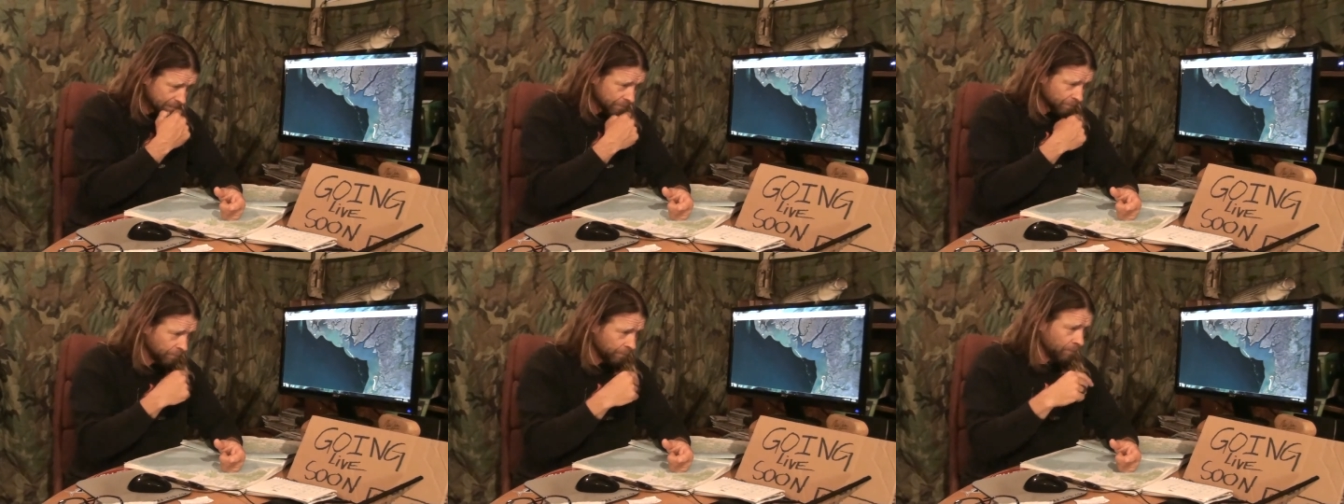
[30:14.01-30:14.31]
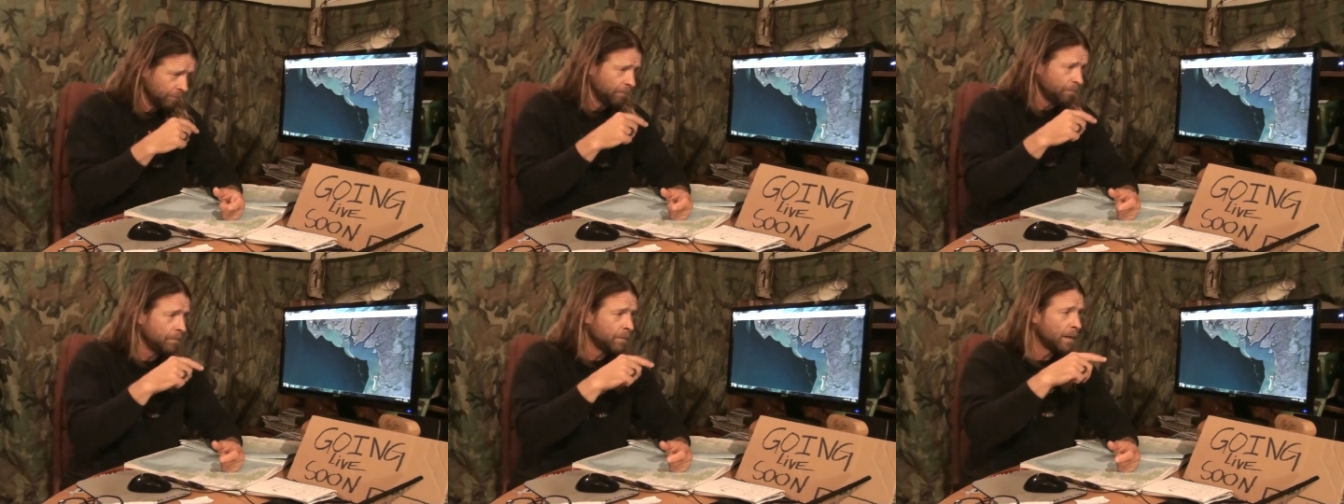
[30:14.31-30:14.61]

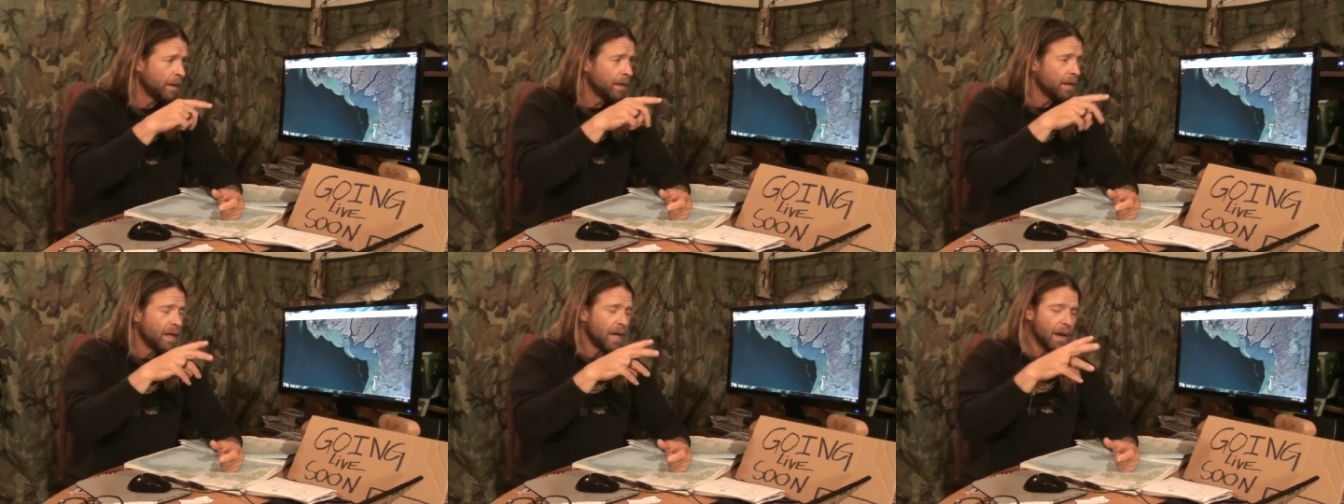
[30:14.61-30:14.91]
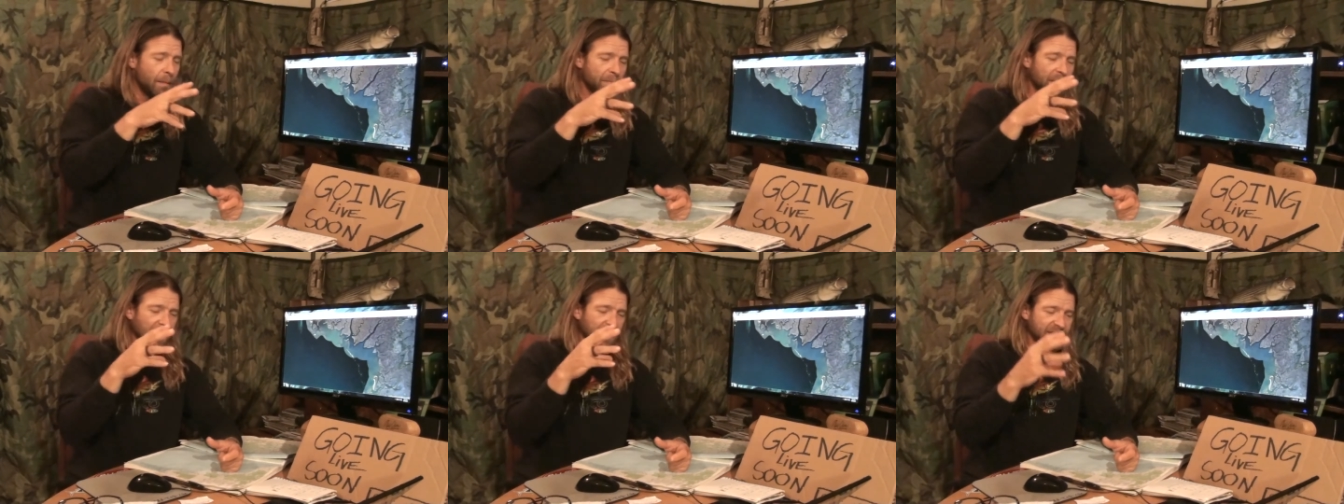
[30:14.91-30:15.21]

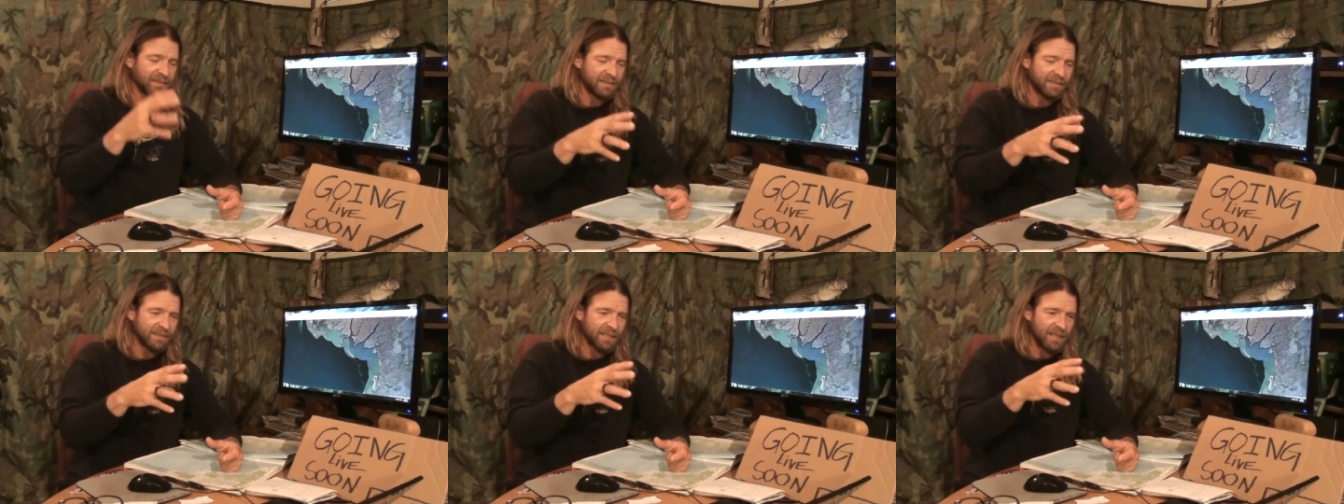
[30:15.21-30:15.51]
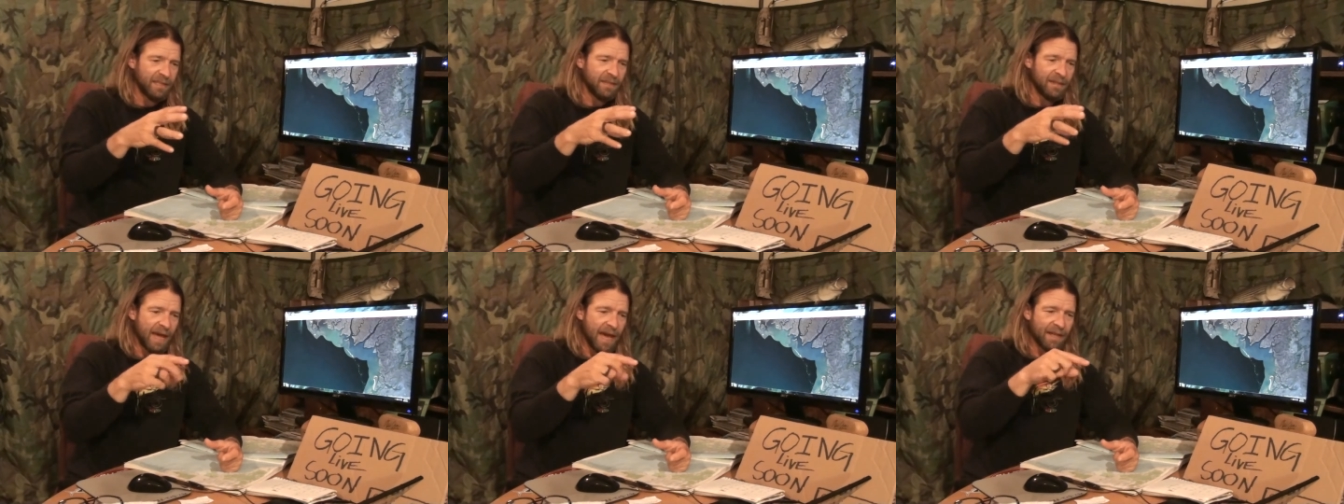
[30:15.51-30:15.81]
But I could
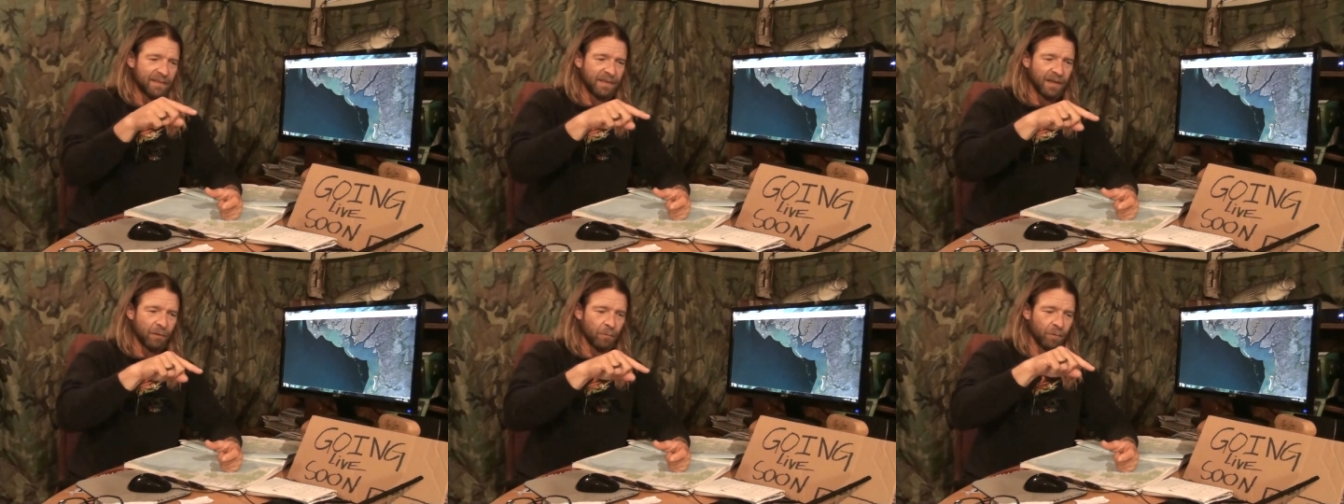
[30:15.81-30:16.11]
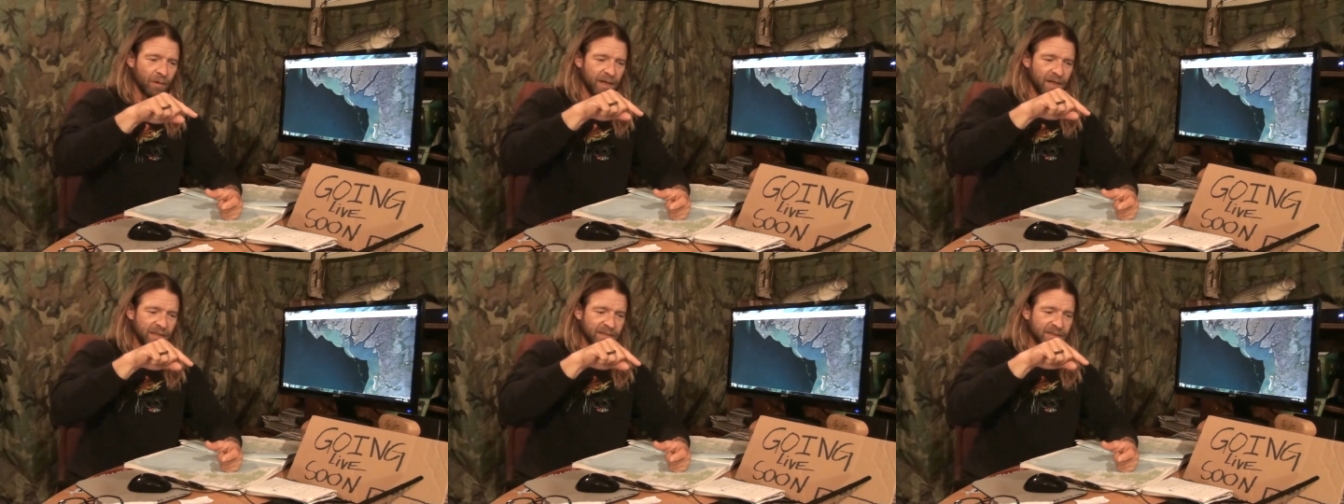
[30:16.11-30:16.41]
see that there
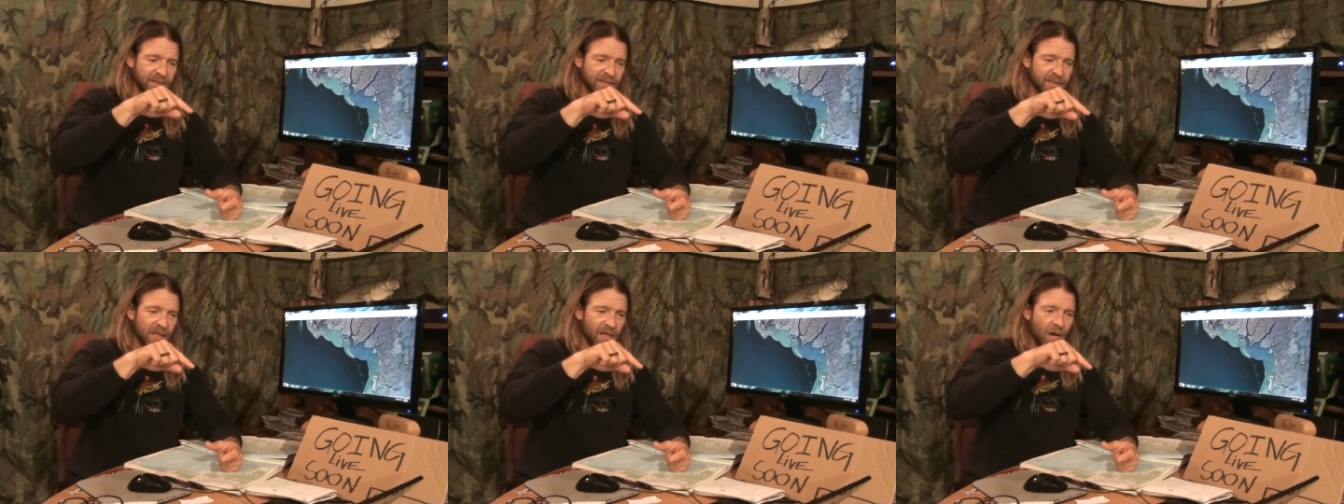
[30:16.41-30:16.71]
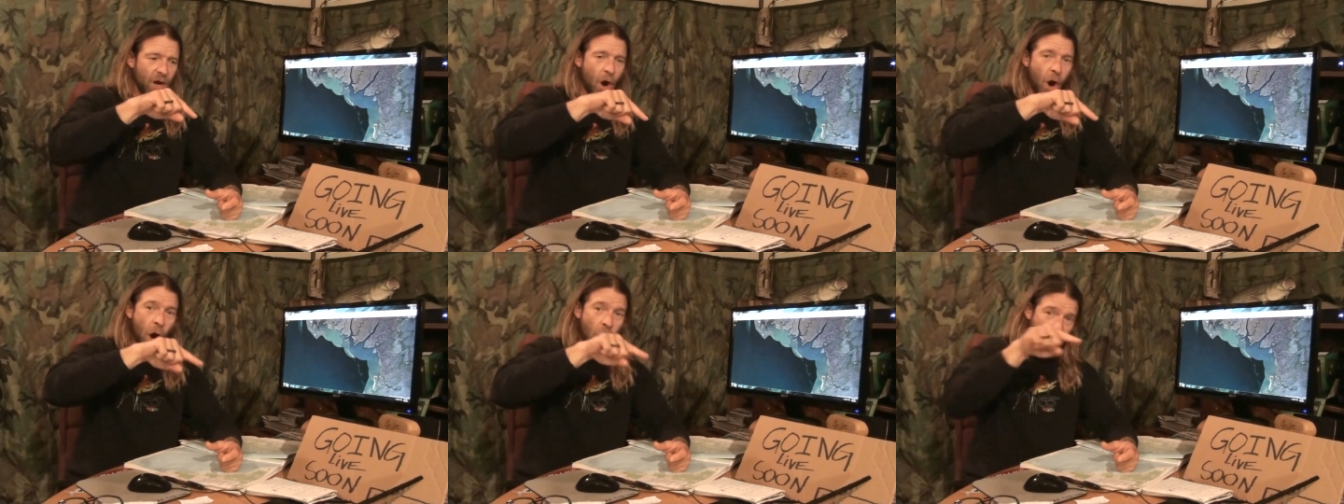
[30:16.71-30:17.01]
was
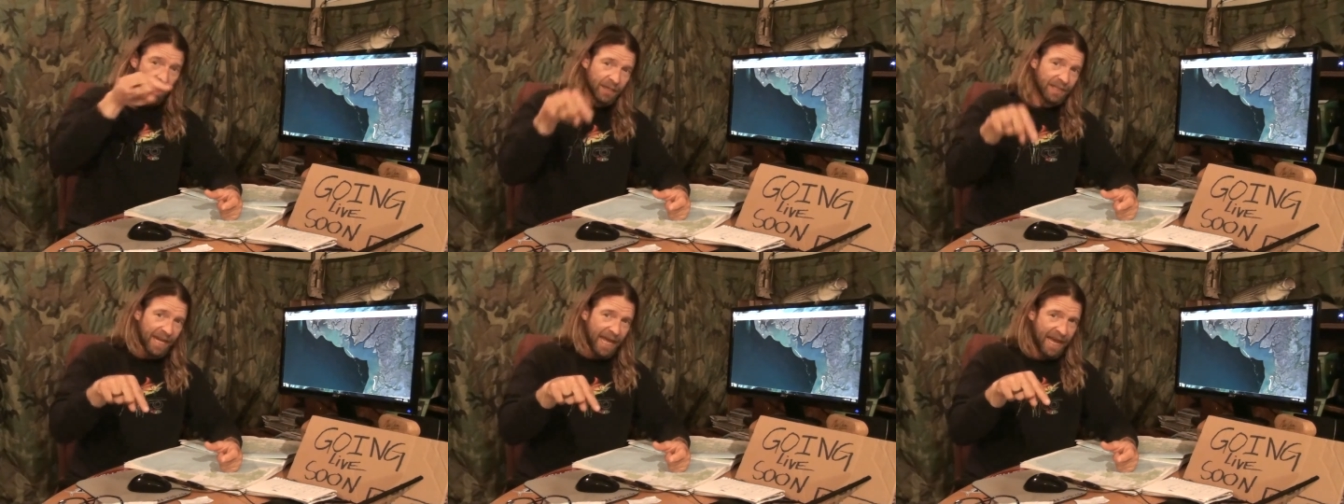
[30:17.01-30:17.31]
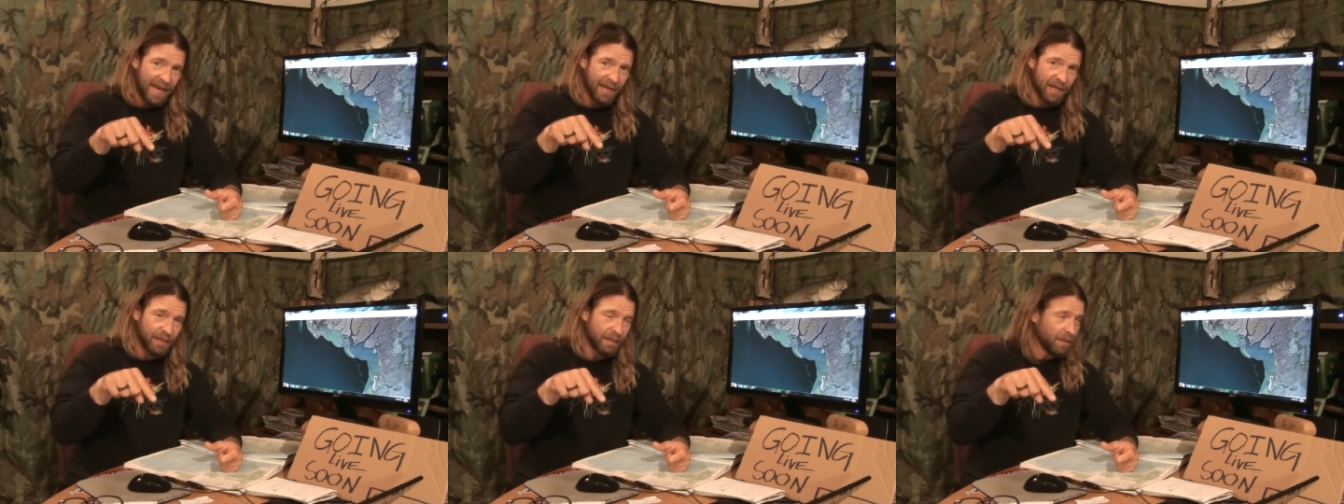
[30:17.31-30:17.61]
hard
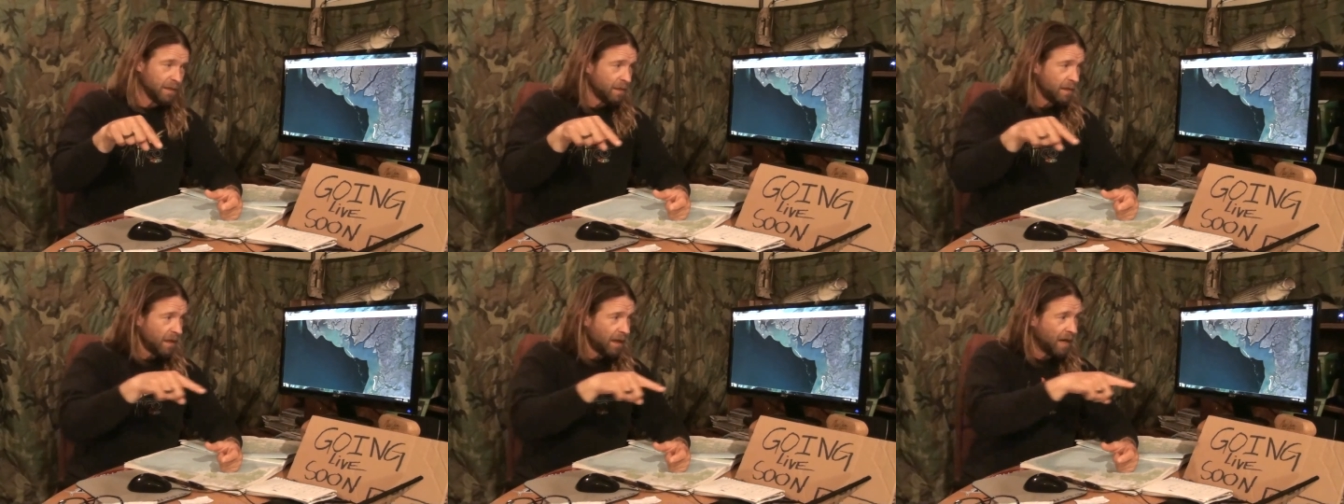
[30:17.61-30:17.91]
land.